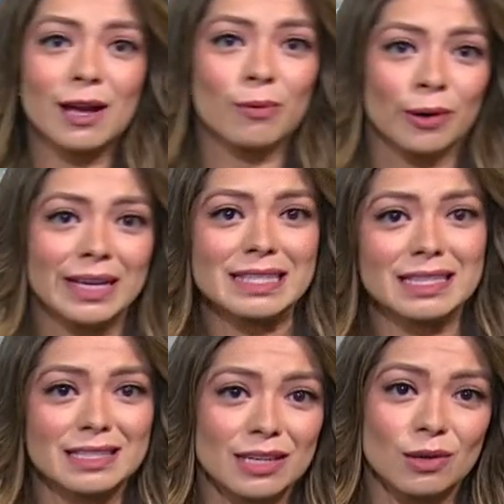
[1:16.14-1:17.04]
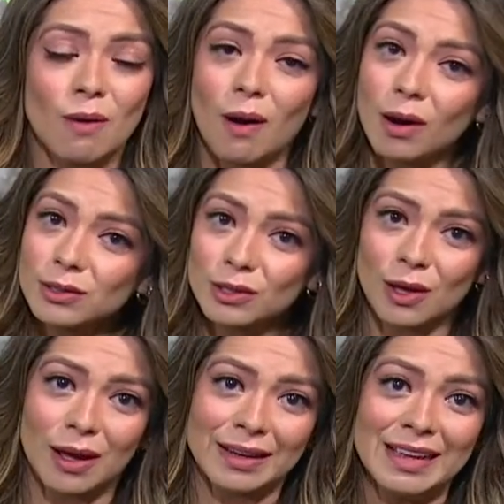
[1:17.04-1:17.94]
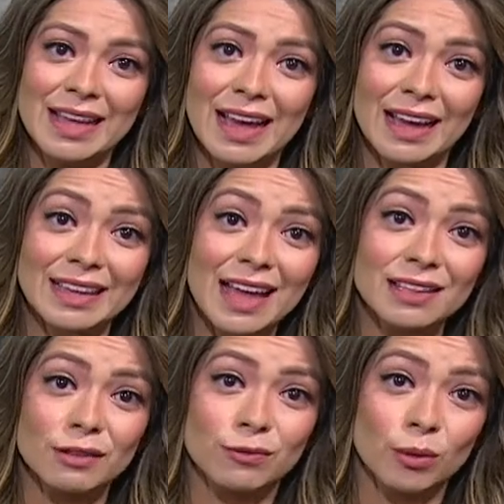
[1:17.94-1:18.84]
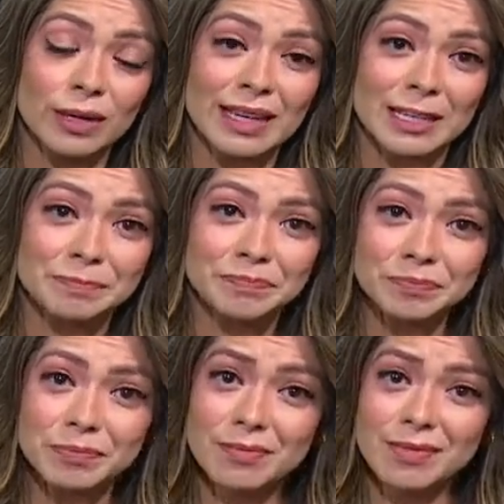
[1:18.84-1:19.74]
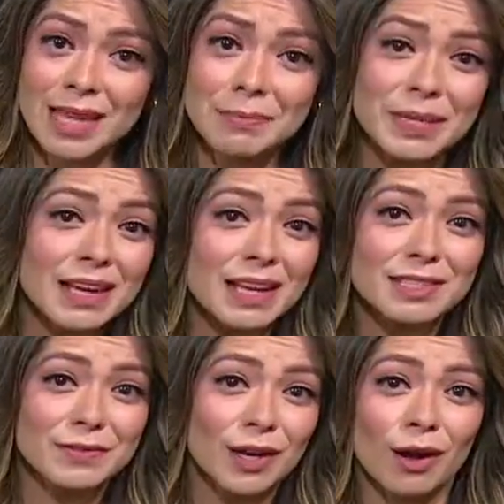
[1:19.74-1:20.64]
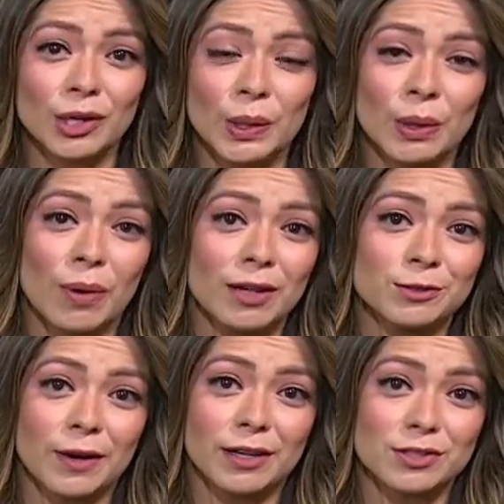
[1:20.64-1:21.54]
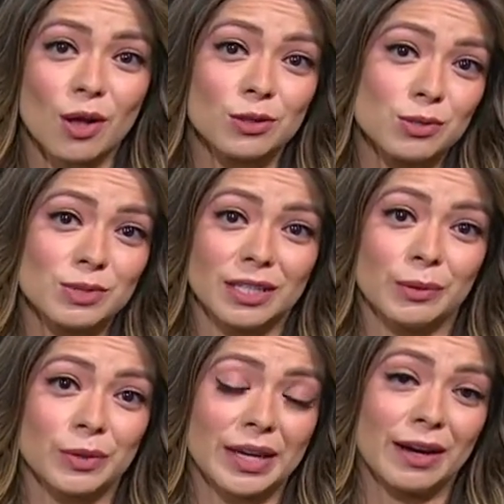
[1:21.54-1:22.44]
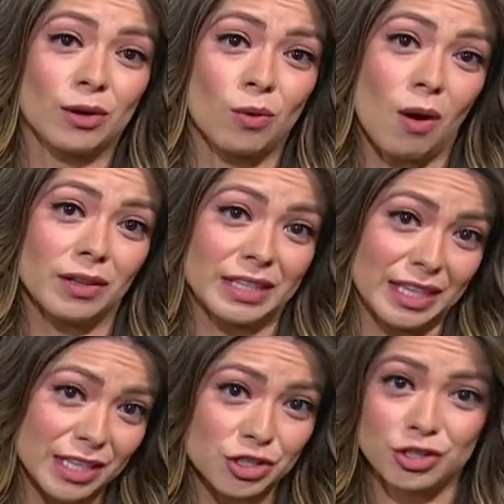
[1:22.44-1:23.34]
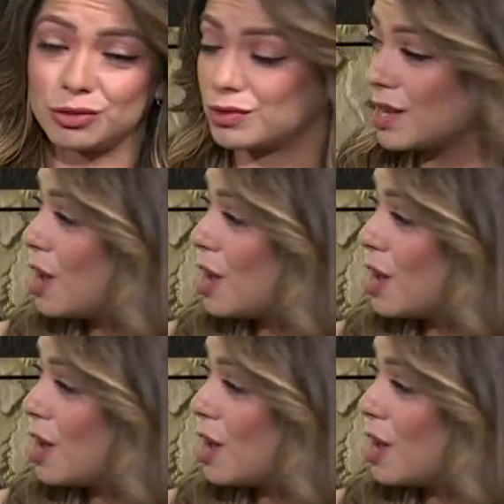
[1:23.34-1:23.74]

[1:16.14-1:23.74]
flag warnings continue all along uh, California. And because of the ongoing wildfires, also dealing with air quality issues.